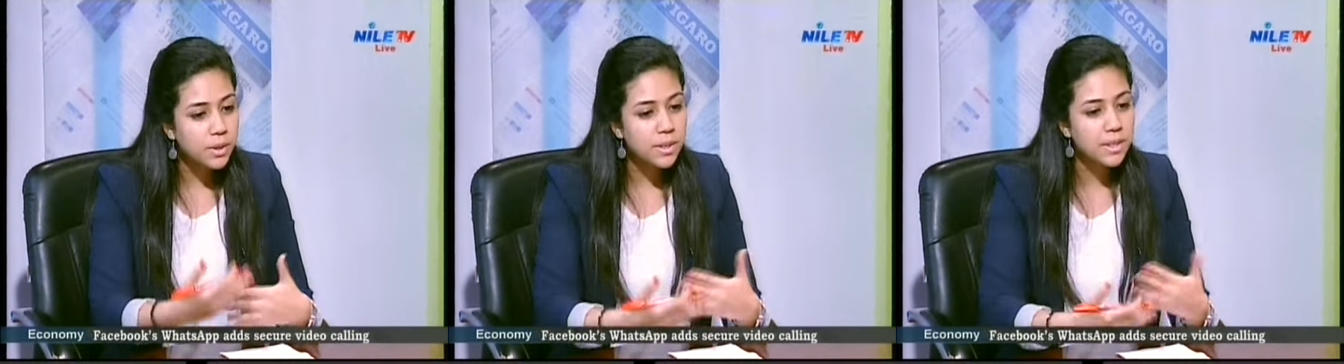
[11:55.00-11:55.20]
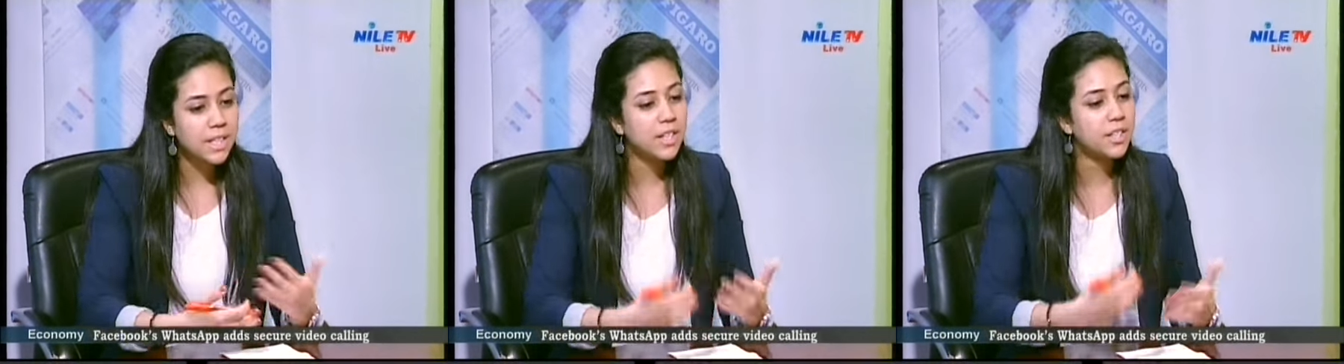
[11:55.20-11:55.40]

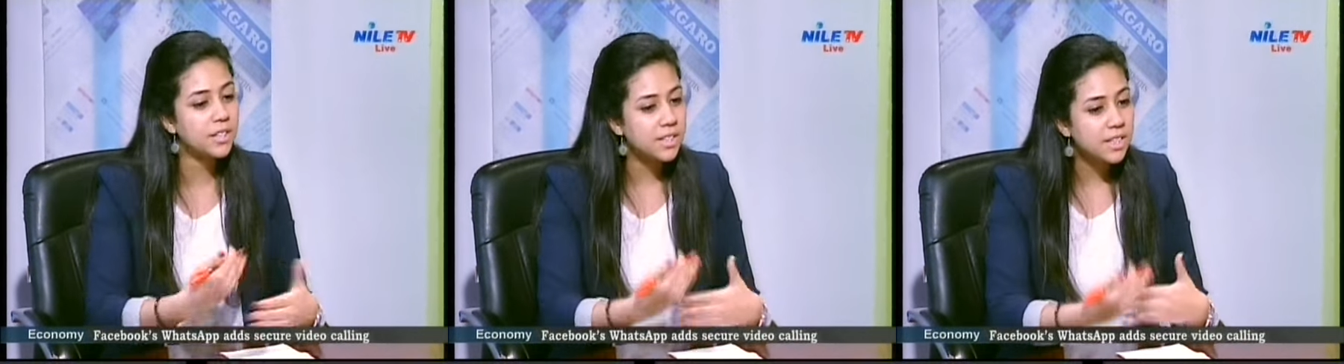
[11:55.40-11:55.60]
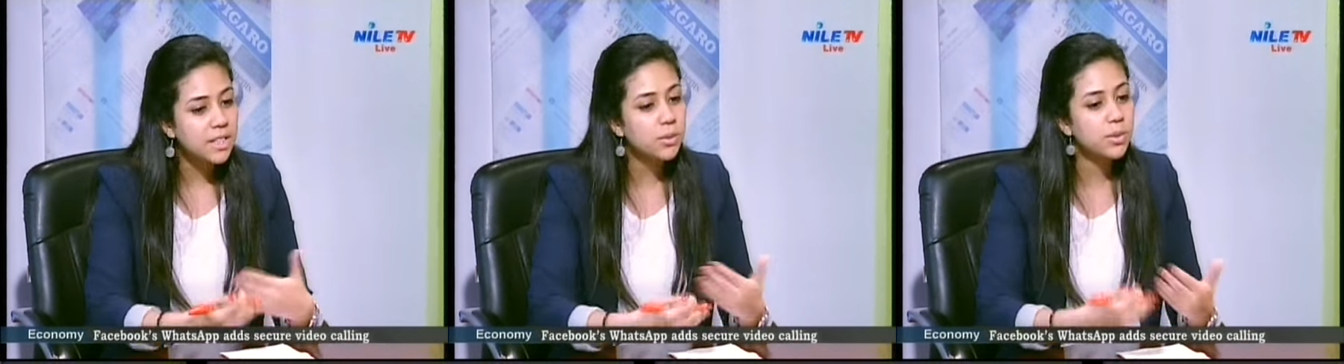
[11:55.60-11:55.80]
the
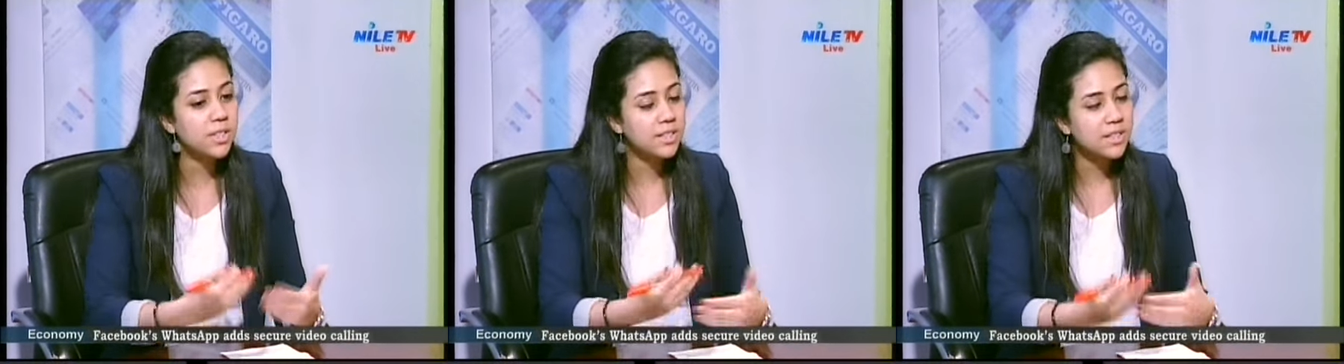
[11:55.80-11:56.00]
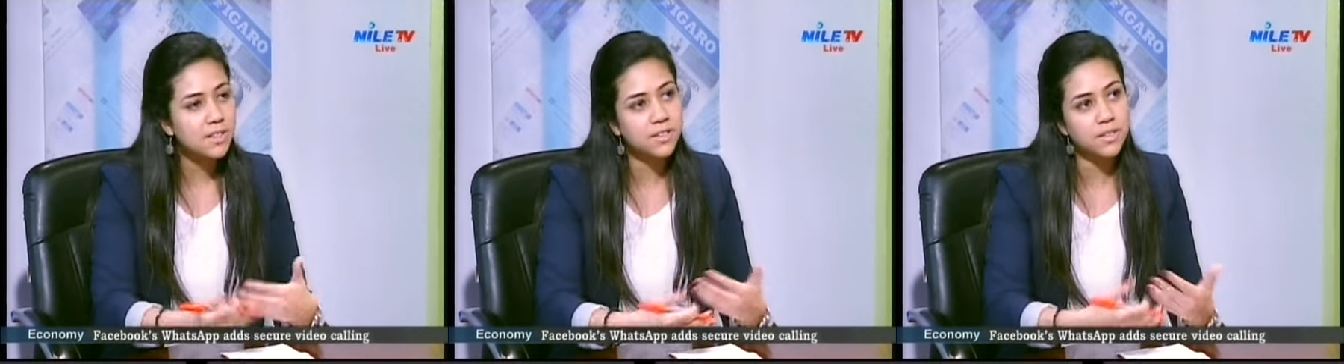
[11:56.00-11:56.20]
continued,
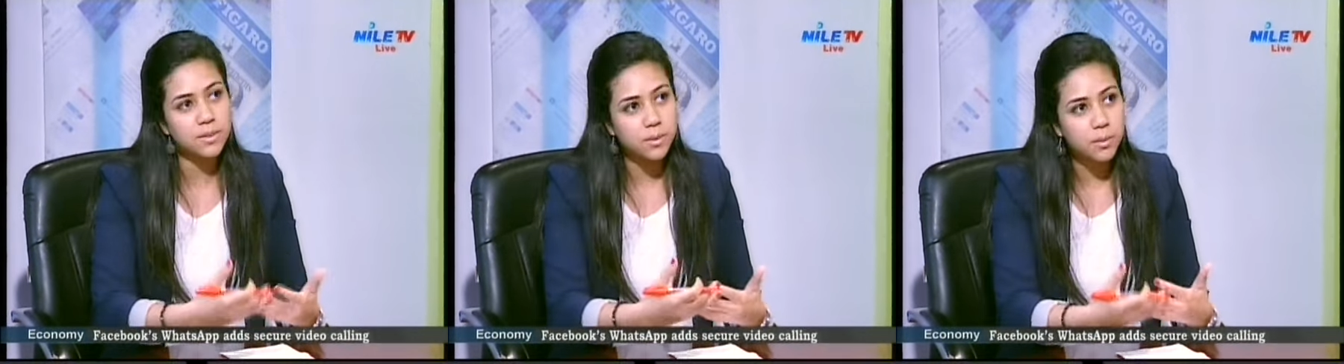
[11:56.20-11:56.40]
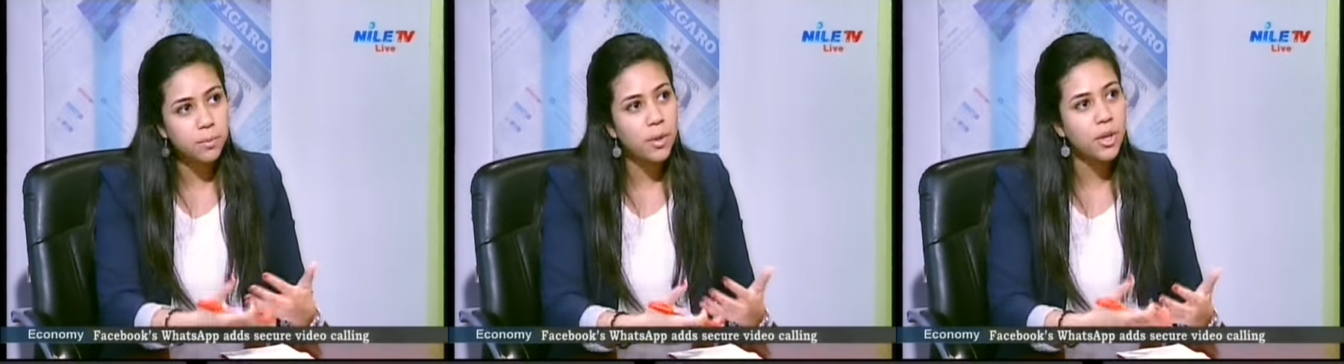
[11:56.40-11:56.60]
this is
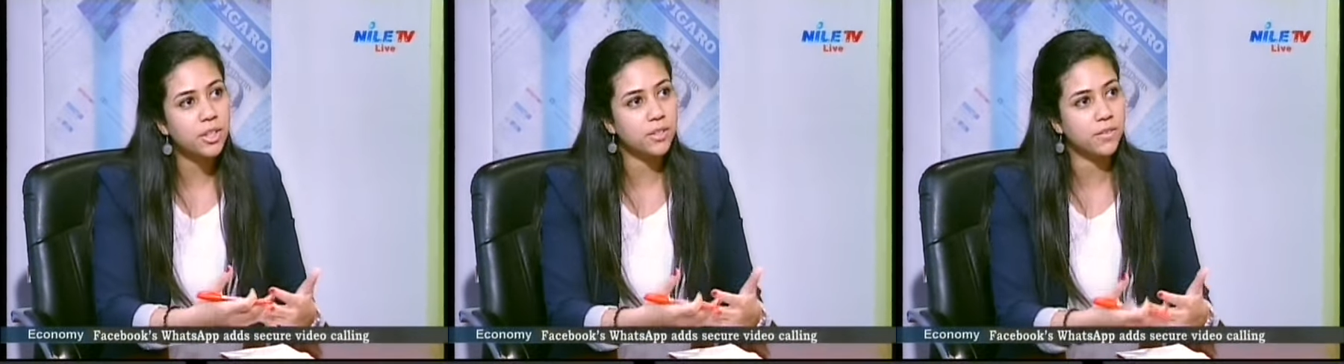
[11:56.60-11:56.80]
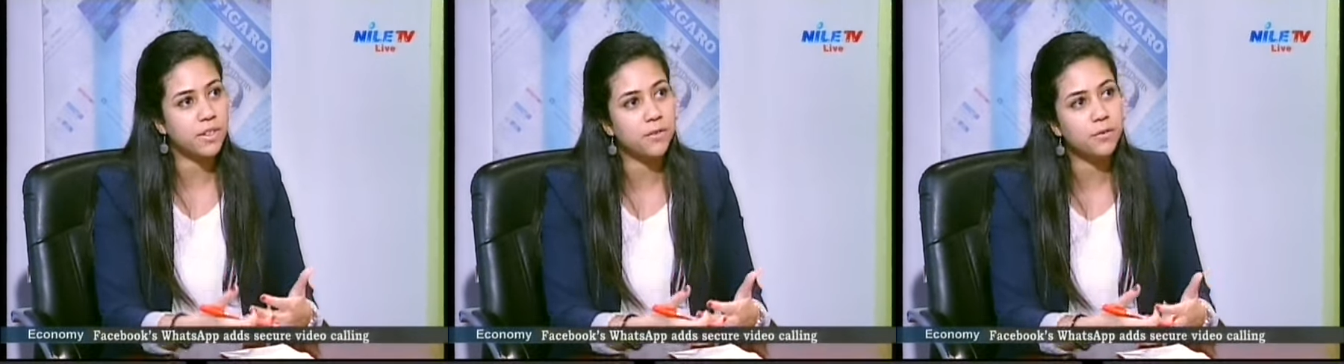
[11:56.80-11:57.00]

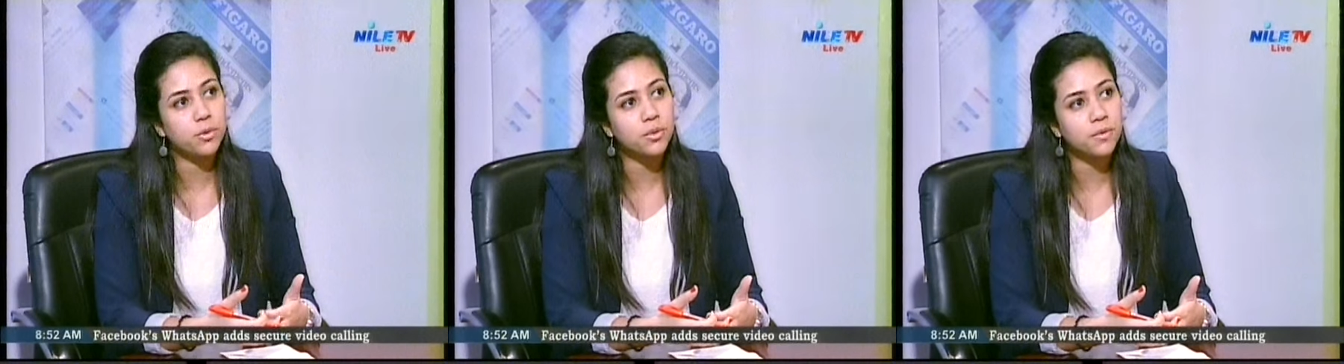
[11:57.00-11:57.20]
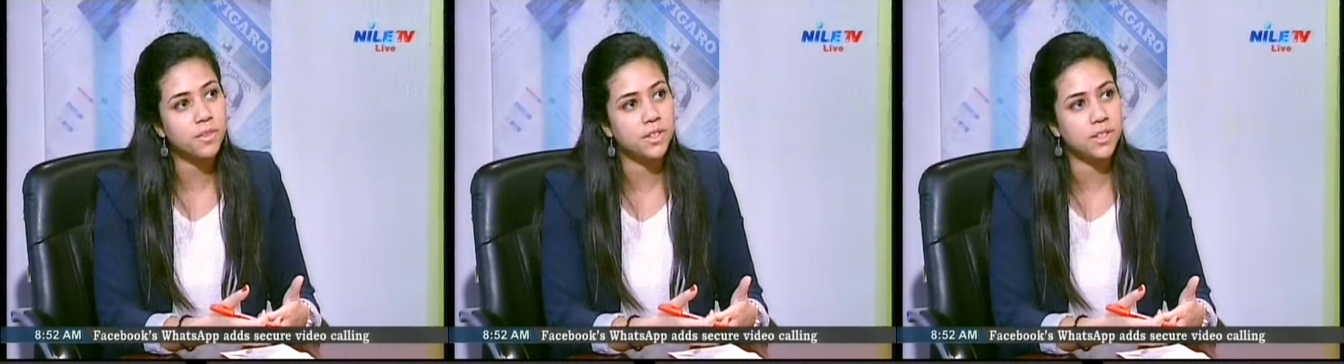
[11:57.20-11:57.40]
part of the
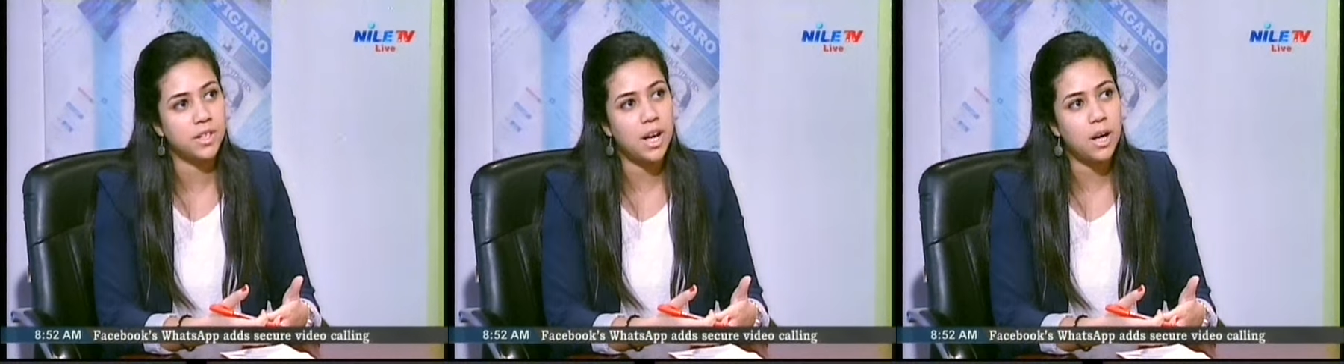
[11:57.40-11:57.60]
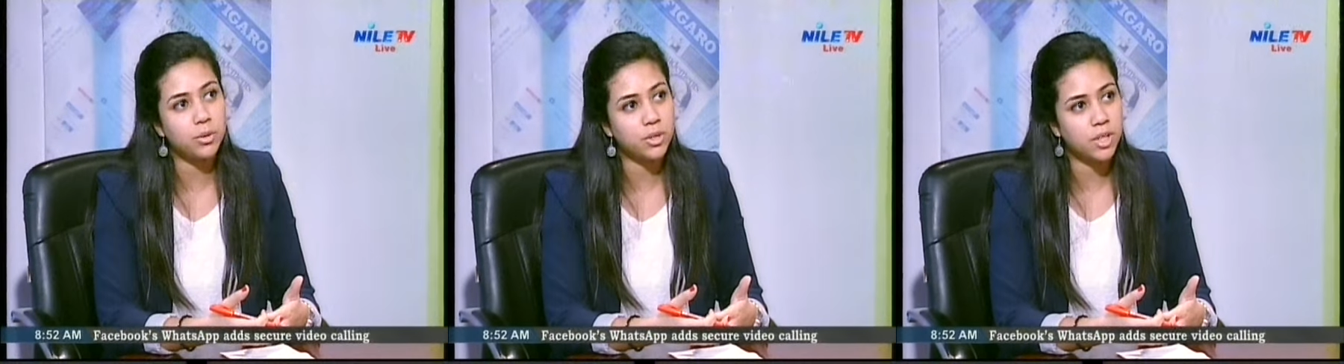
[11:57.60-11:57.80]
fruitful
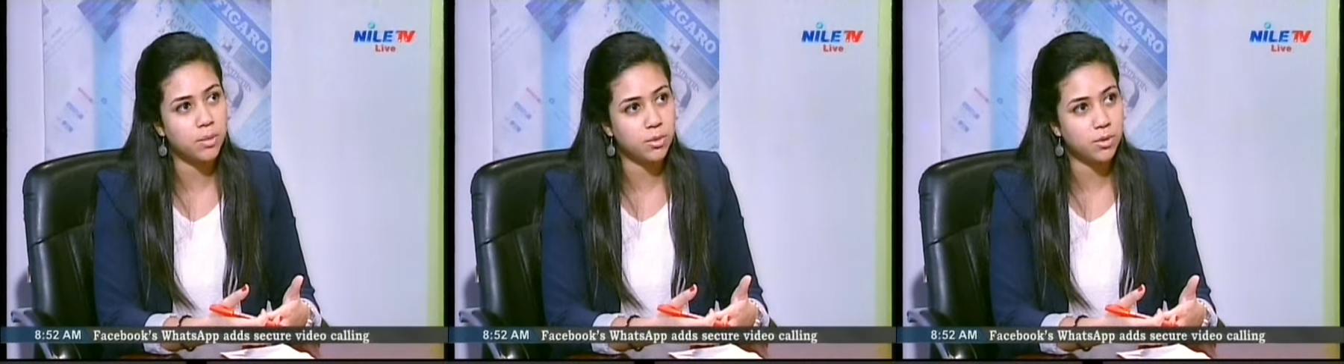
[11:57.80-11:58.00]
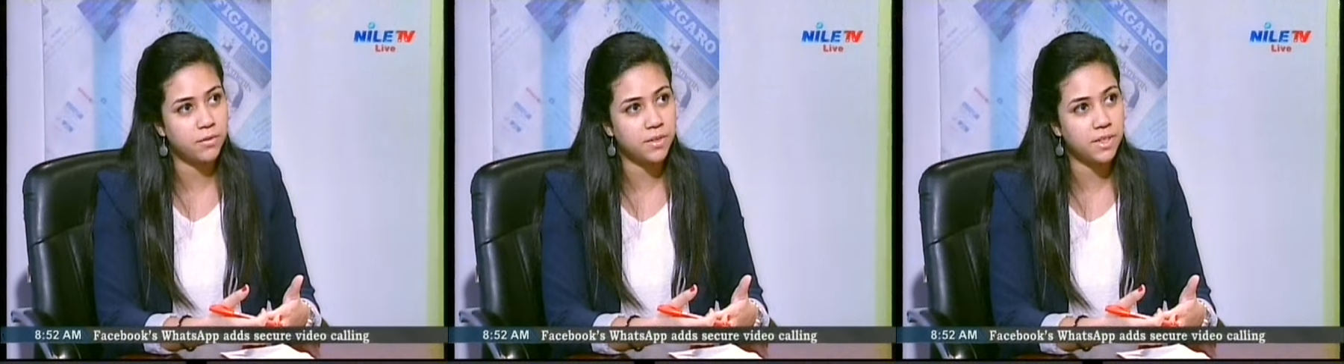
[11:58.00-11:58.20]

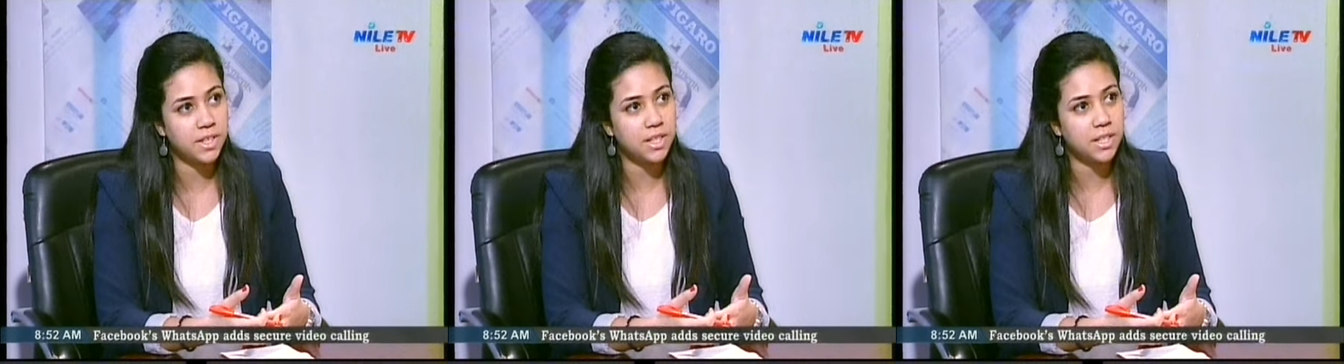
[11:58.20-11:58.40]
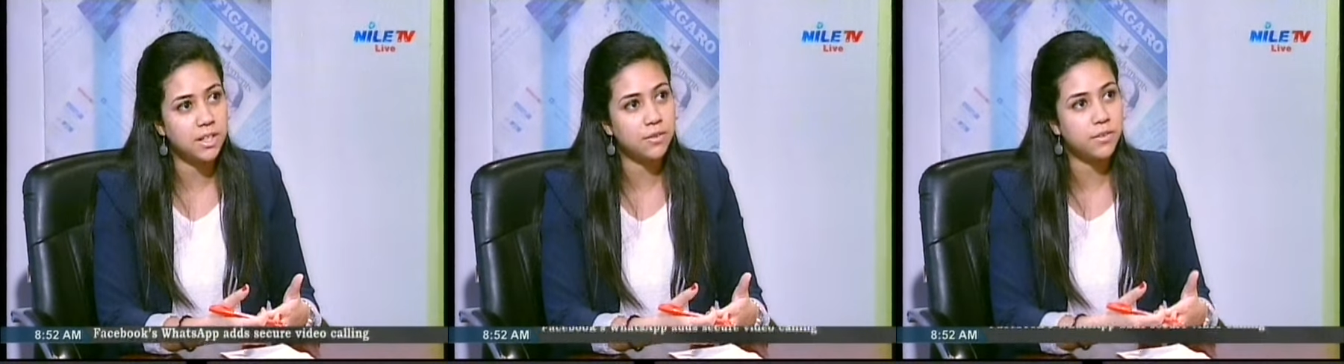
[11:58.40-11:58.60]
outcomes of
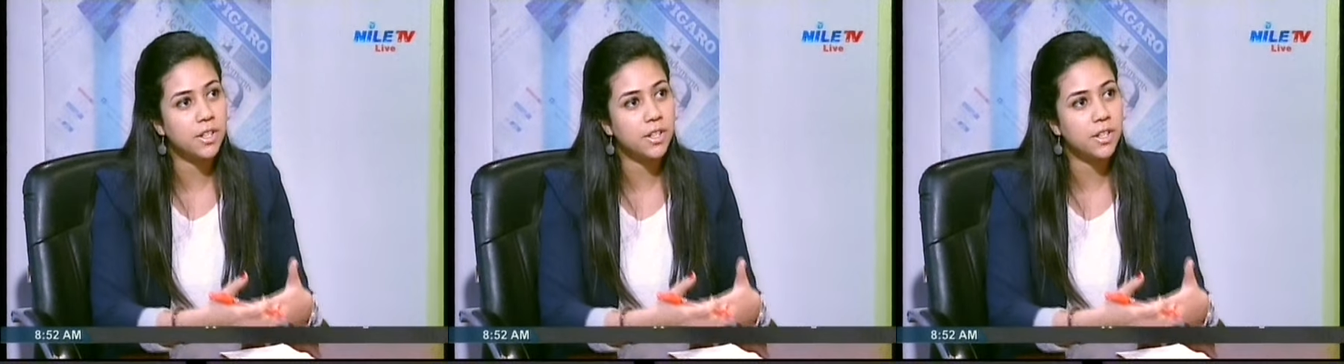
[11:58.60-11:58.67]
the,